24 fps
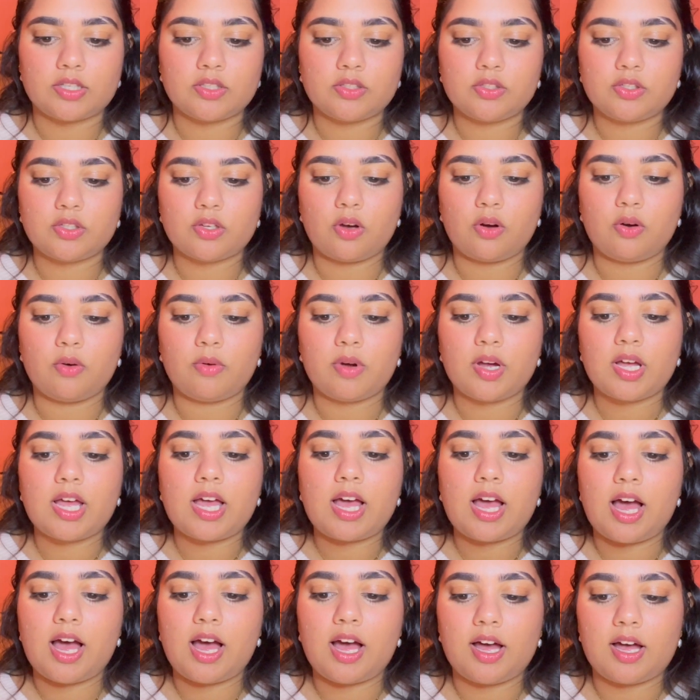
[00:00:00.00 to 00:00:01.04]
so
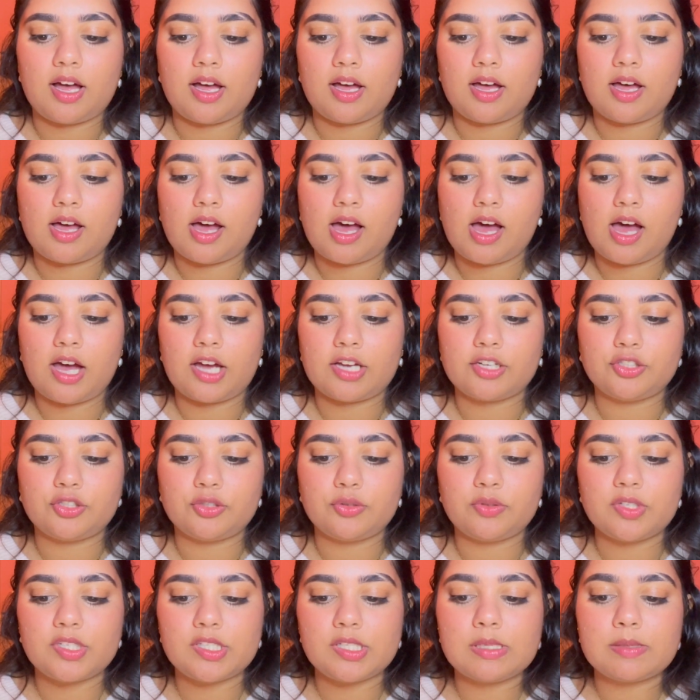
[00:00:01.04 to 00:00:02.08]
I do
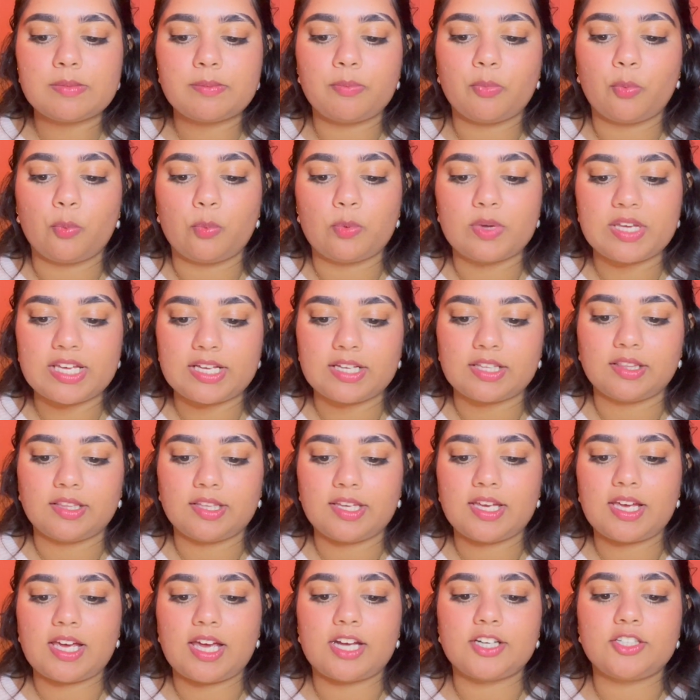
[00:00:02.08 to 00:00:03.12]
this
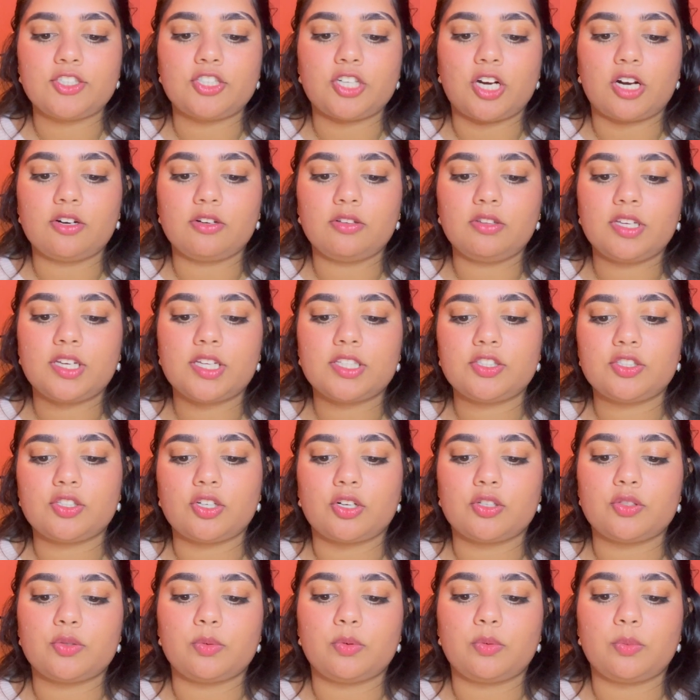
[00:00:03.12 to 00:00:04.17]
weekly, and generally it
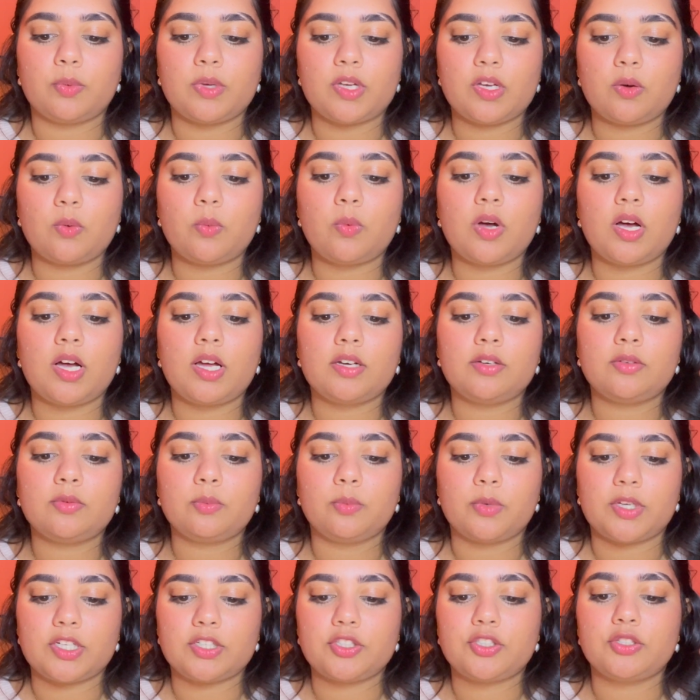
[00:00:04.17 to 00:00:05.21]
starts with week 1,
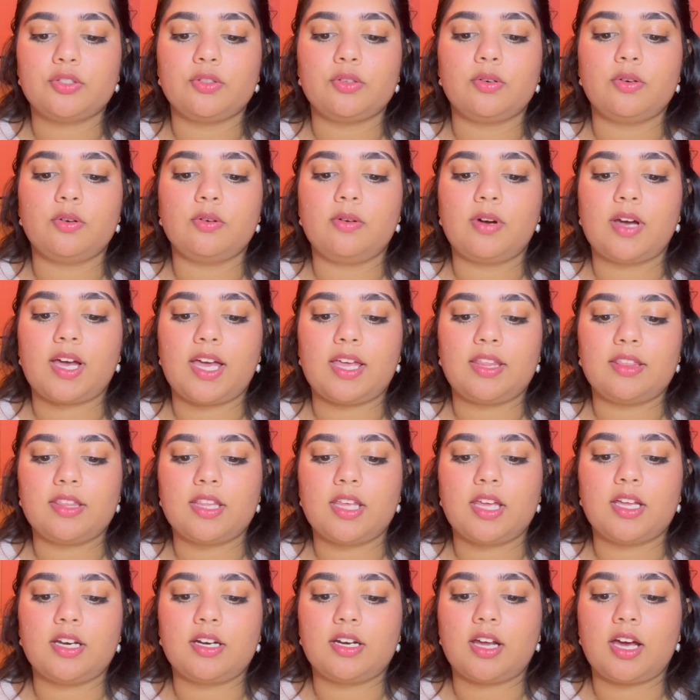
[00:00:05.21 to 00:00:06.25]
week 2, and
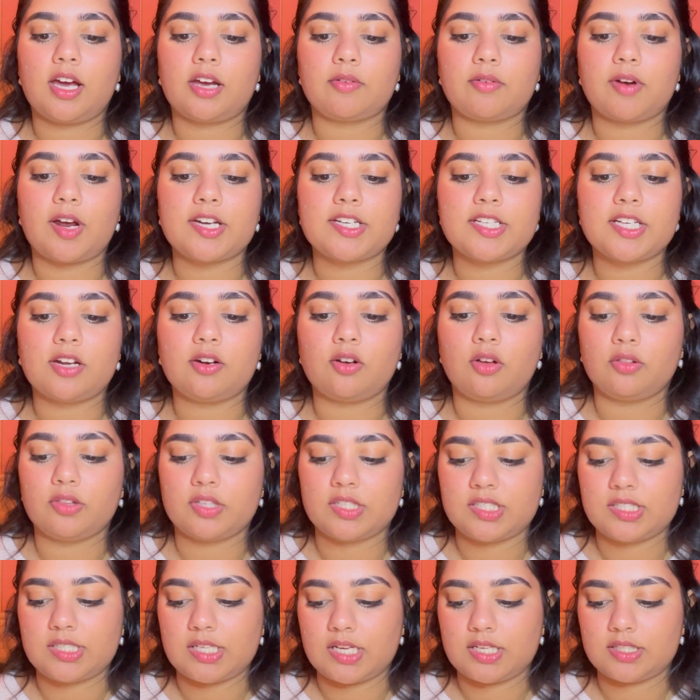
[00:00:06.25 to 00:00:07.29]
then I write down all the
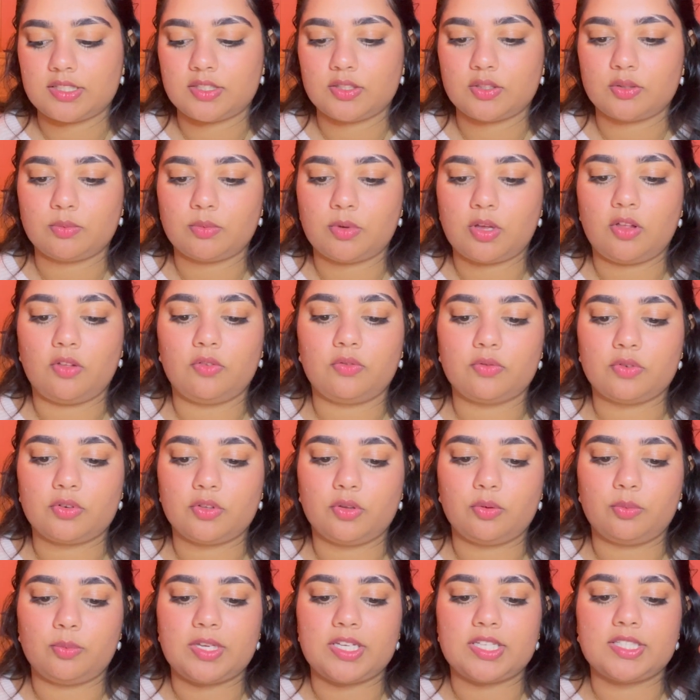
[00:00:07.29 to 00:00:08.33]
dates as well for
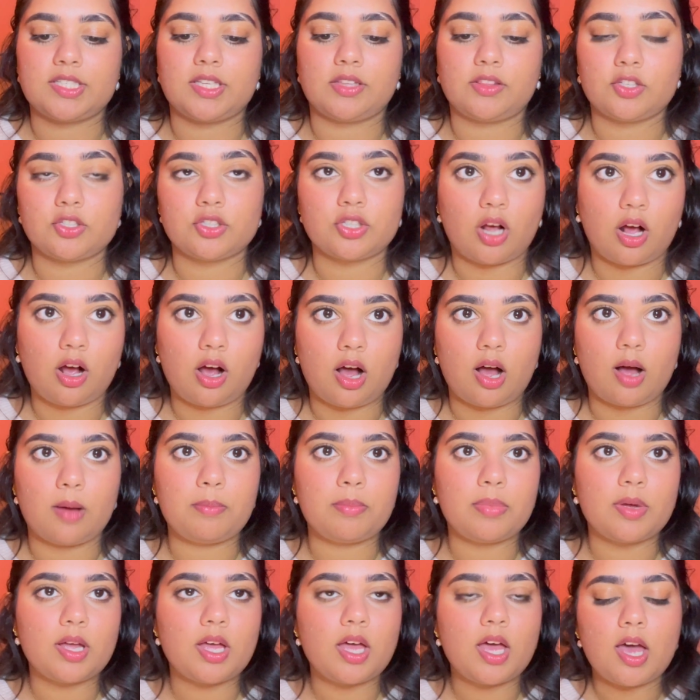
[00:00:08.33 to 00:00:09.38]
the weeks at the
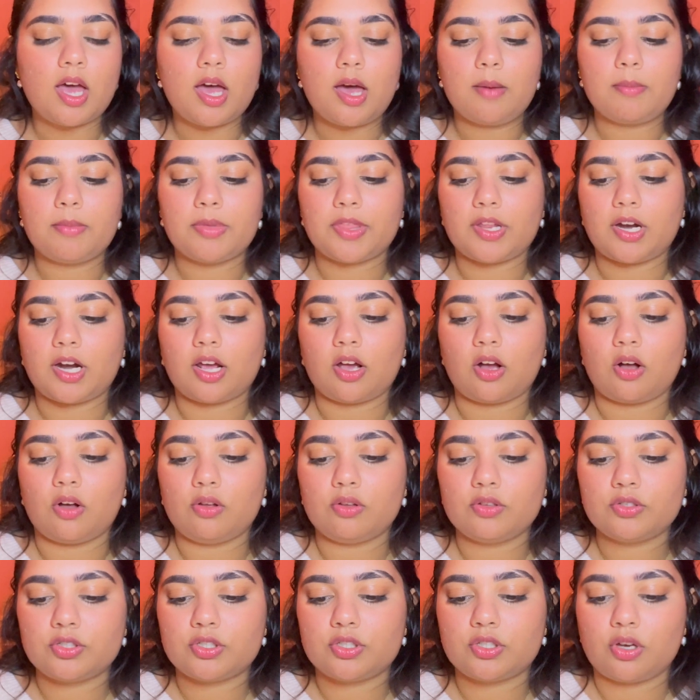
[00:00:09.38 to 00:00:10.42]
top. But then
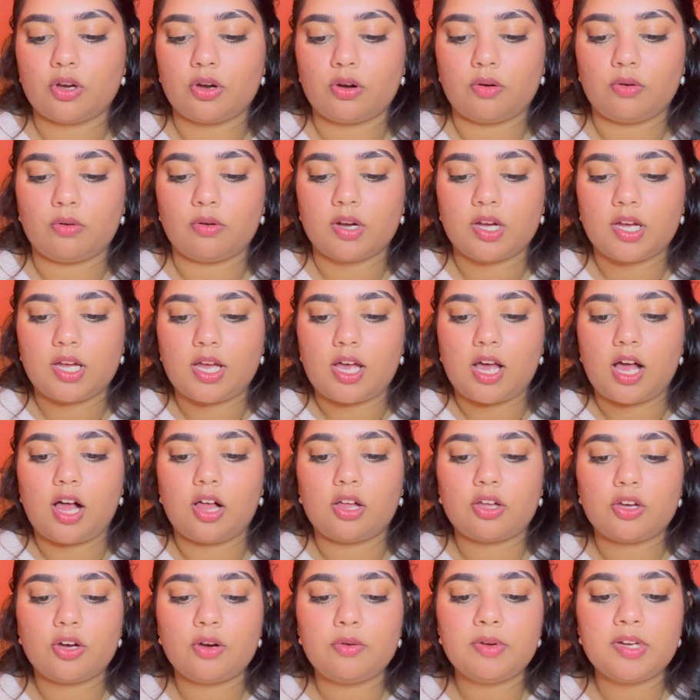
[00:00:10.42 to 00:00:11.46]
I'll
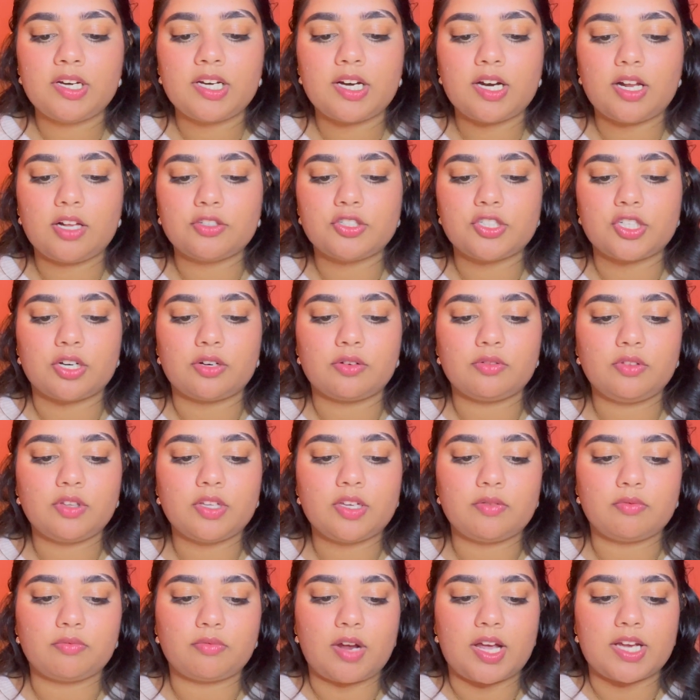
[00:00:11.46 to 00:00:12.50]
go in and I'll generally
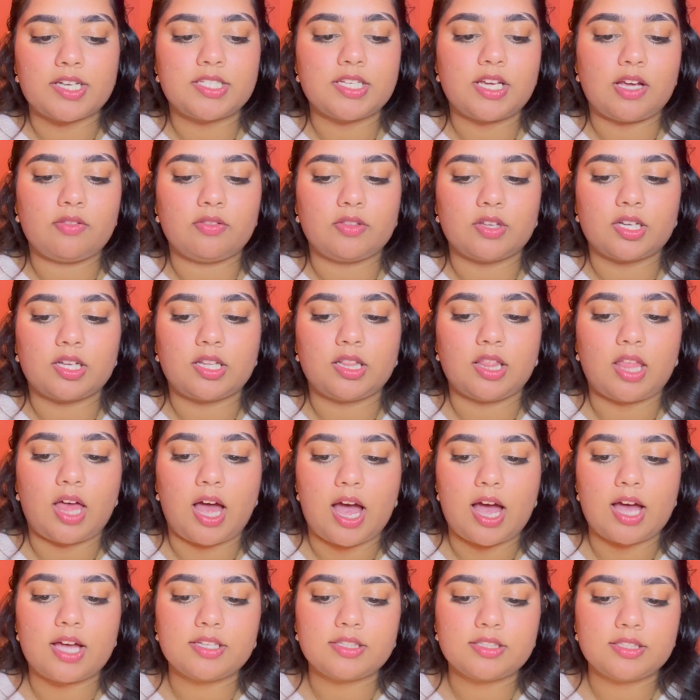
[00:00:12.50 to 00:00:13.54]
write down the
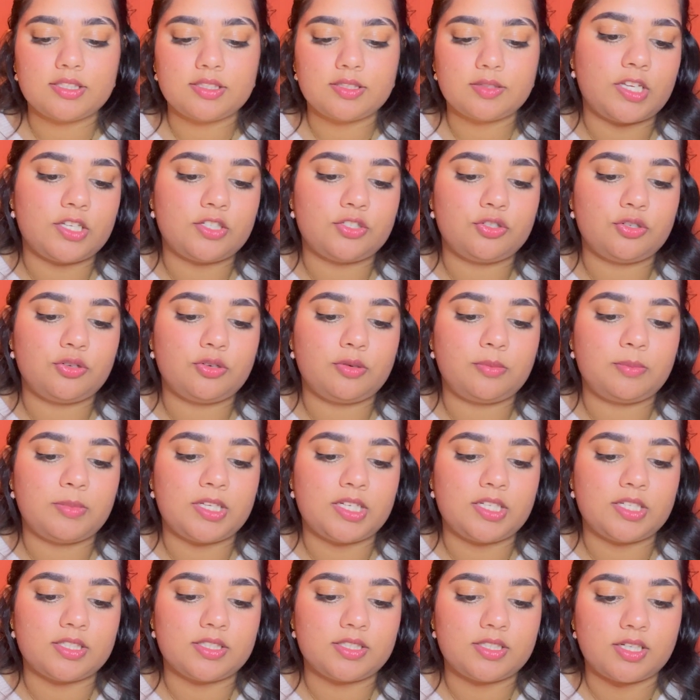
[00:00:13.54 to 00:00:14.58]
class. Intro to
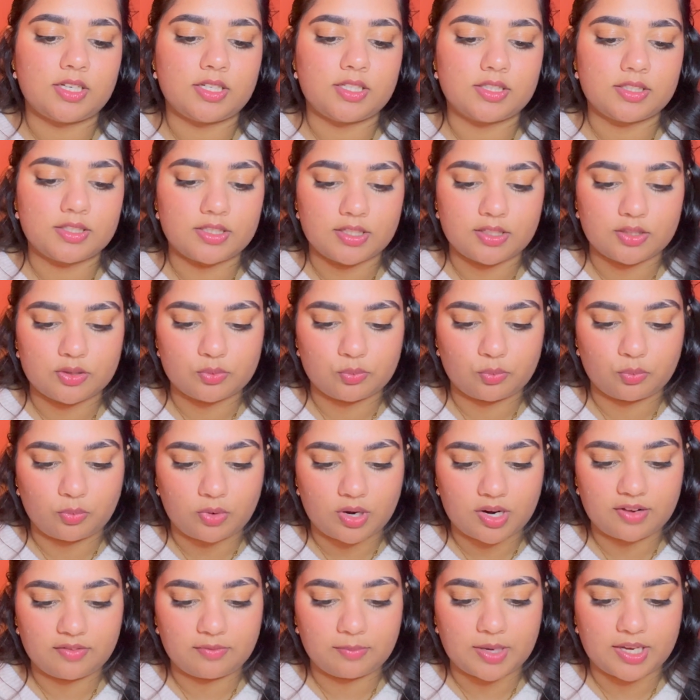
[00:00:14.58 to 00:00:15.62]
Media Studies is
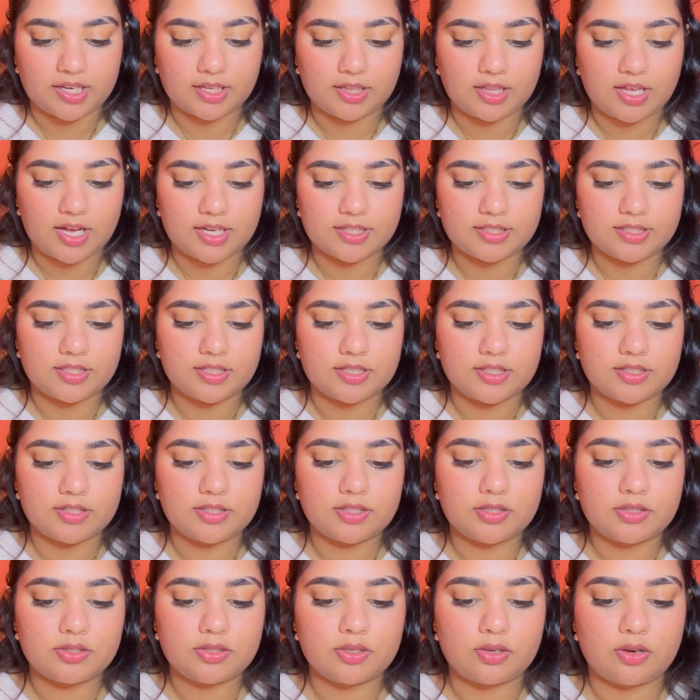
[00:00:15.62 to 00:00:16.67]
one of my classes,
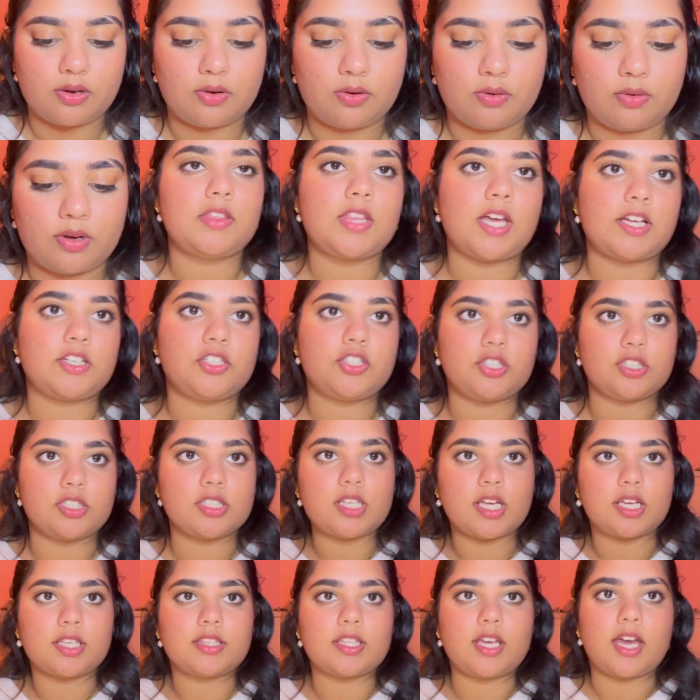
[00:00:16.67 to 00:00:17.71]
so that's just
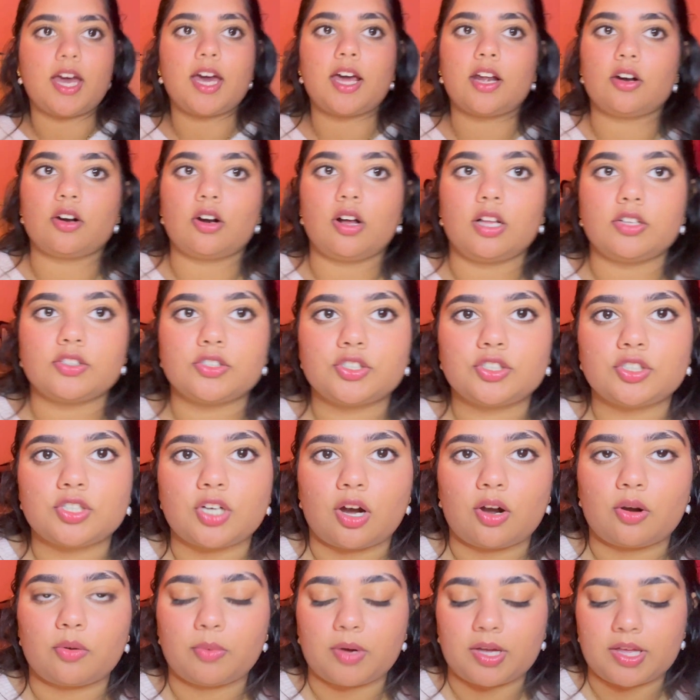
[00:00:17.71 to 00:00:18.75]
like the header I'll
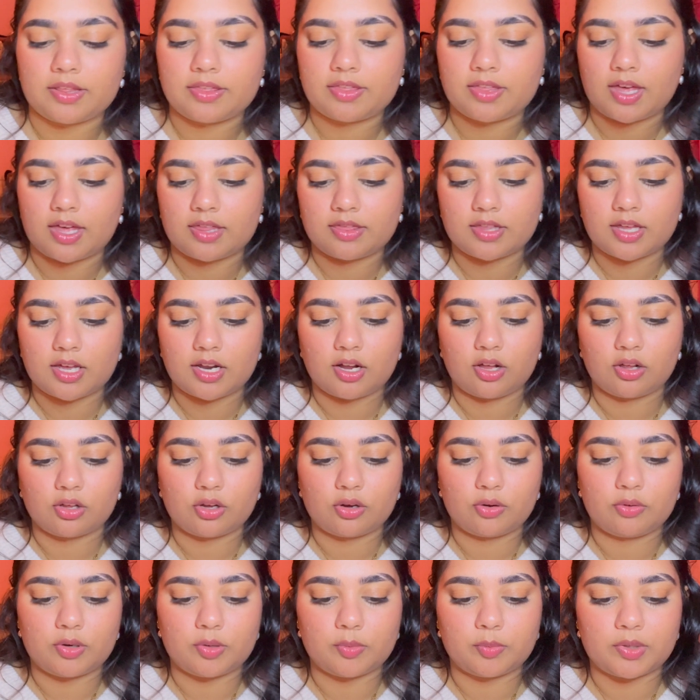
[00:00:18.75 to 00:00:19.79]
start with, and then I'll
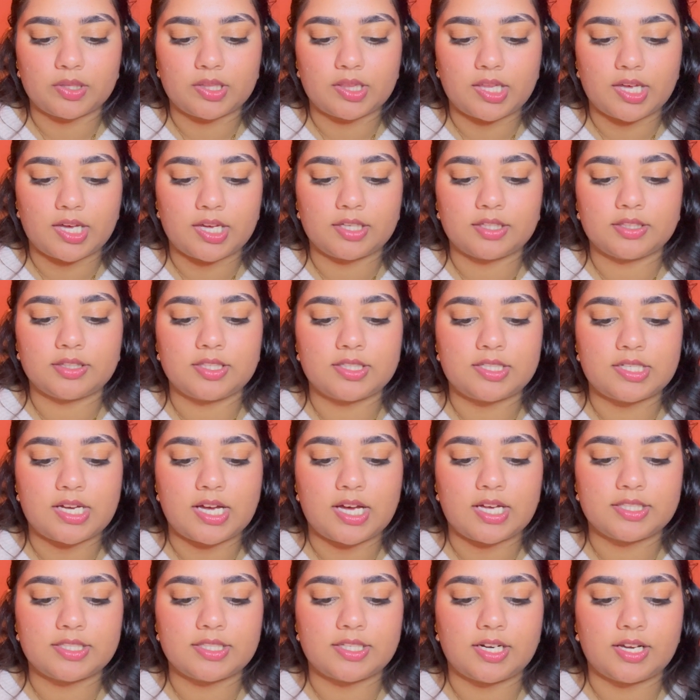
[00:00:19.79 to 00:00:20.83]
go in with like the
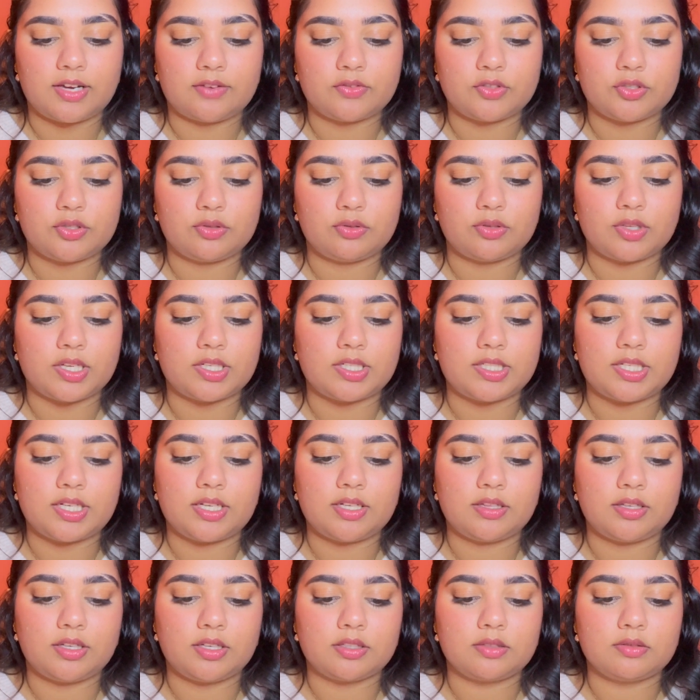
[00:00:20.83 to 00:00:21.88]
tasks that I have to do that day,
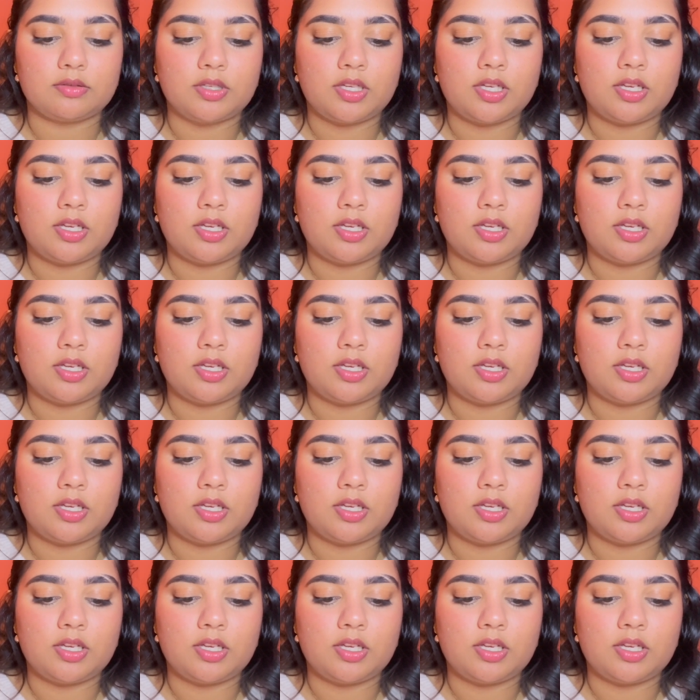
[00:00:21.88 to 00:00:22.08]
like